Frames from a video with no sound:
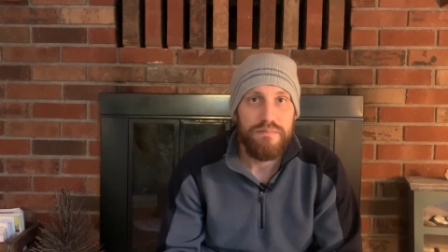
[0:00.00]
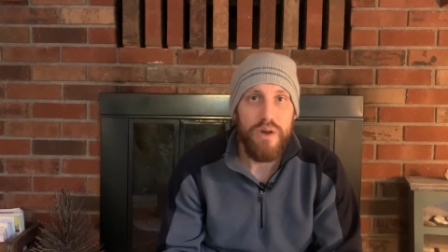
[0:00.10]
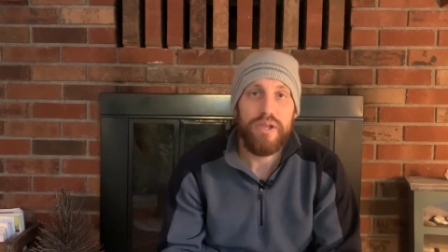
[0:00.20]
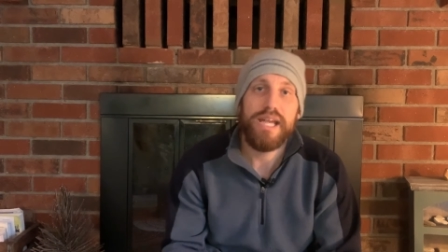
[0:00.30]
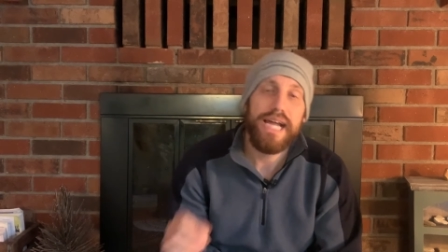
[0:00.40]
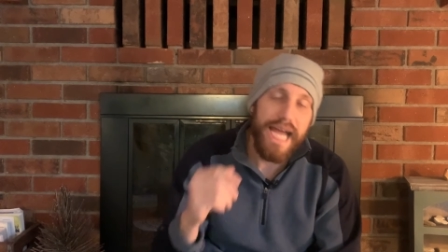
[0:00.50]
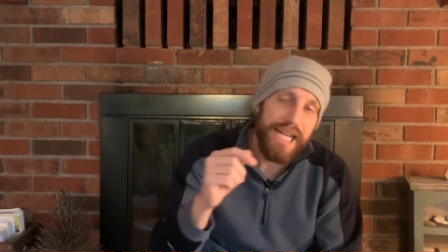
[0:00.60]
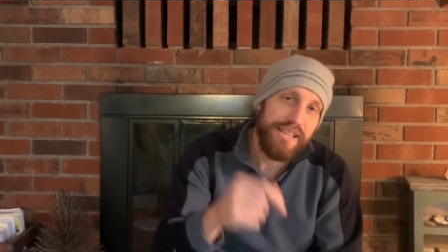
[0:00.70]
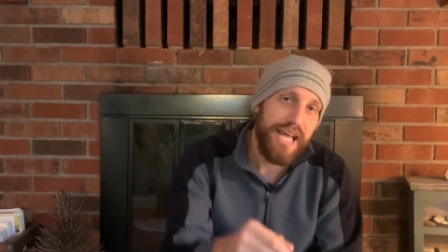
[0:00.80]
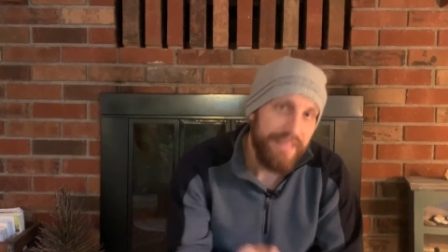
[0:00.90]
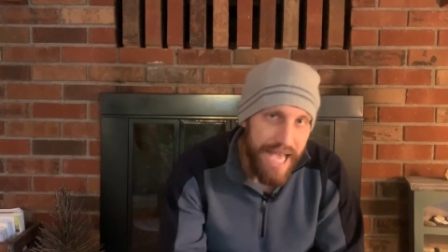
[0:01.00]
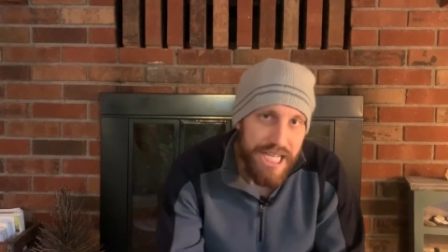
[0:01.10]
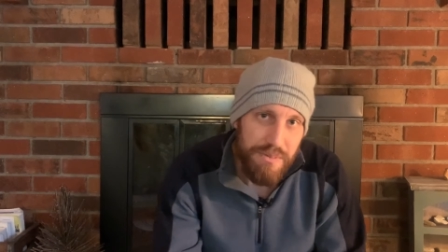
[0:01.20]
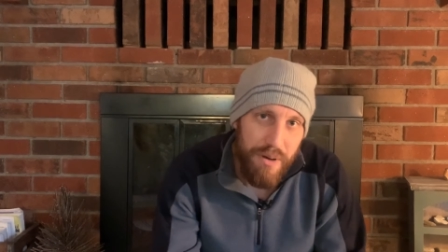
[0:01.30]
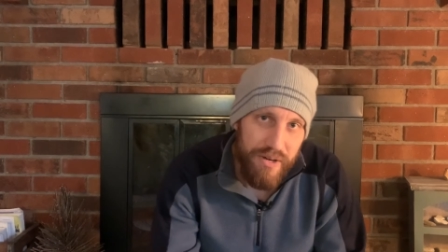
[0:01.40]
Okay, I added that
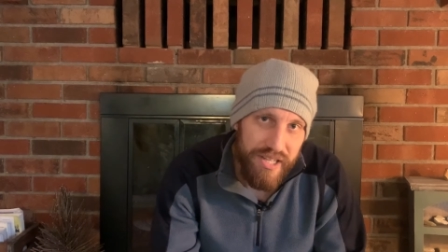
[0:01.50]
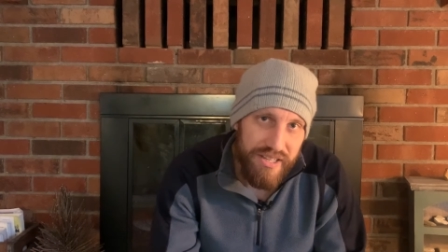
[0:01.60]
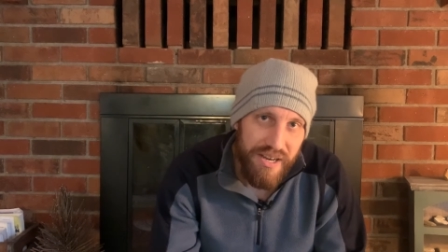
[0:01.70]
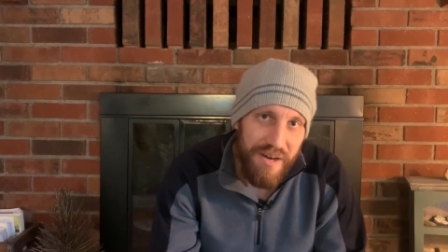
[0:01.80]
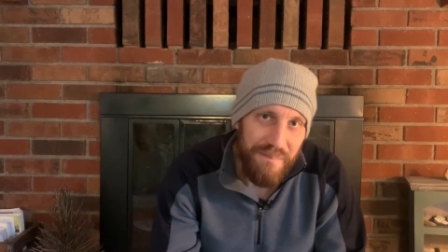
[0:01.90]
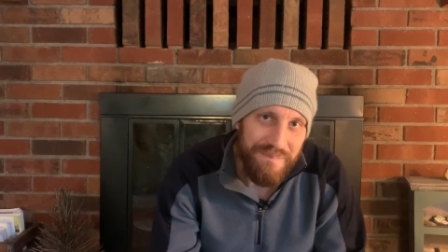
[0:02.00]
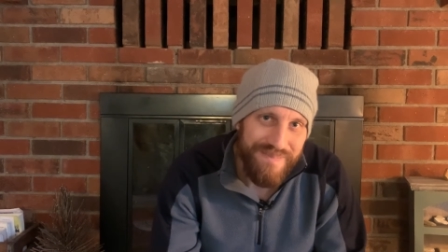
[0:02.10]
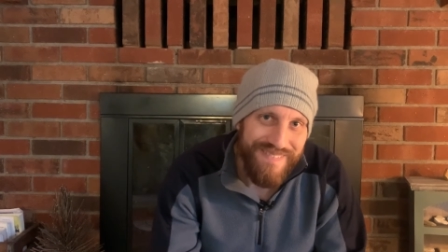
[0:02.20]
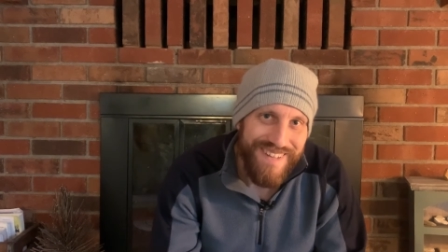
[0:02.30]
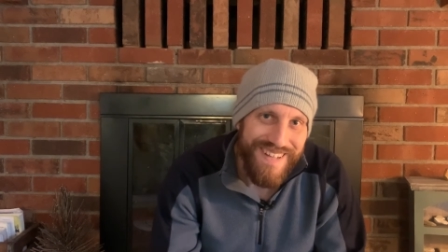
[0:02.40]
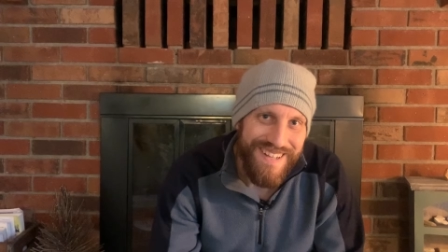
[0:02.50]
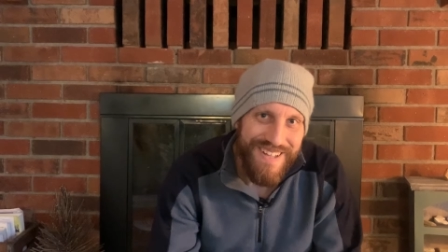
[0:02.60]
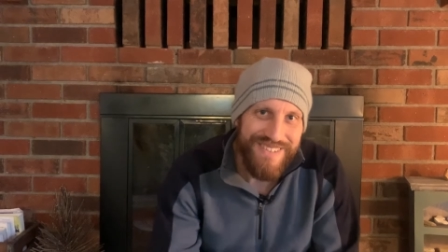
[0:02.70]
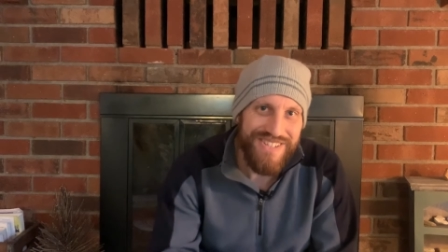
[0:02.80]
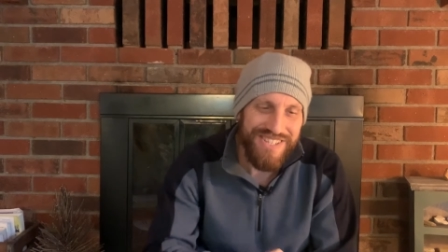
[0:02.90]
last part in there
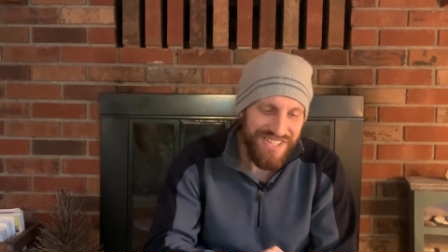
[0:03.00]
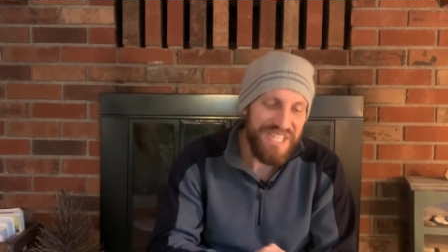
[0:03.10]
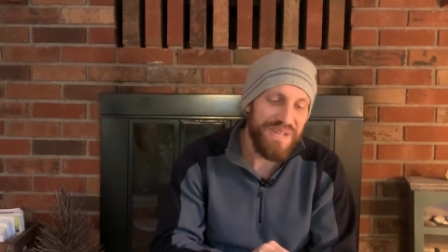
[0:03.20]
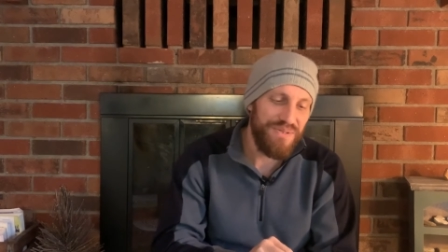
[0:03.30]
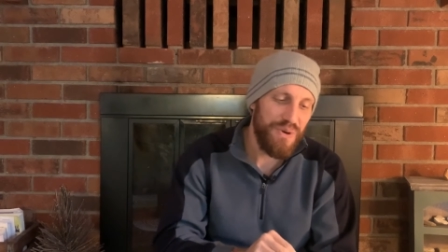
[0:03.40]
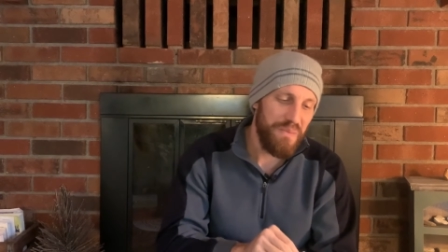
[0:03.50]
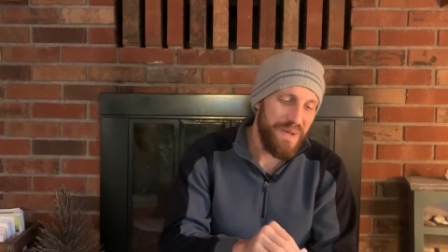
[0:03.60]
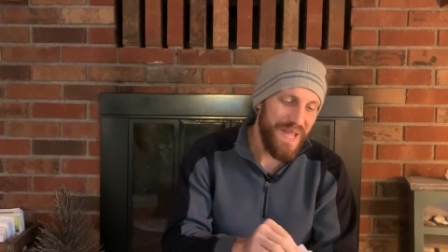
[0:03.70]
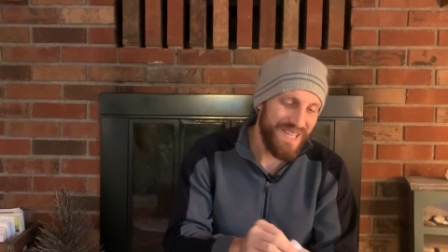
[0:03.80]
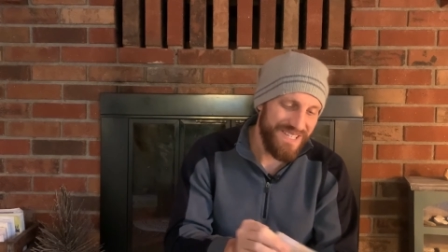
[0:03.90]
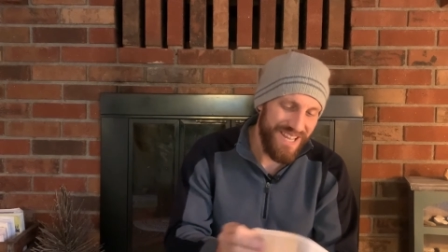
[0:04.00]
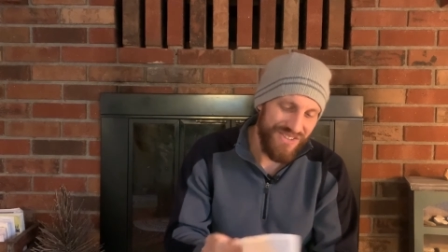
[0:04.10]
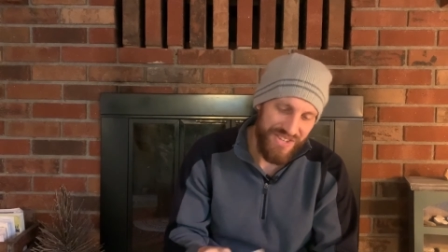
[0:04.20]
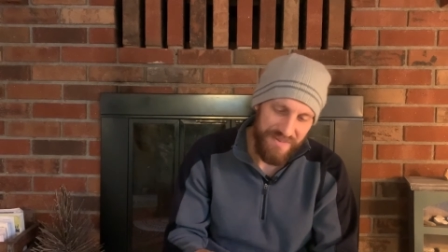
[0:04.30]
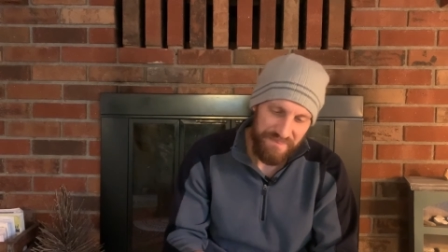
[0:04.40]
just to see if you were paying
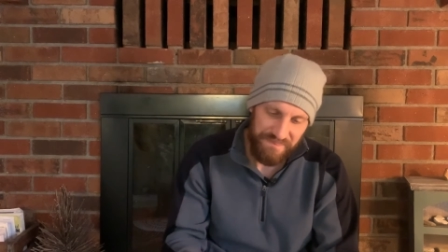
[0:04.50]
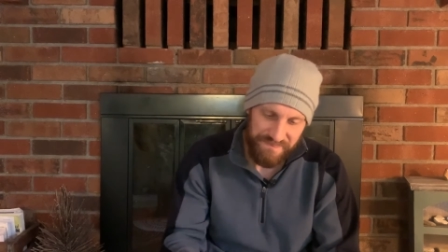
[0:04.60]
attention.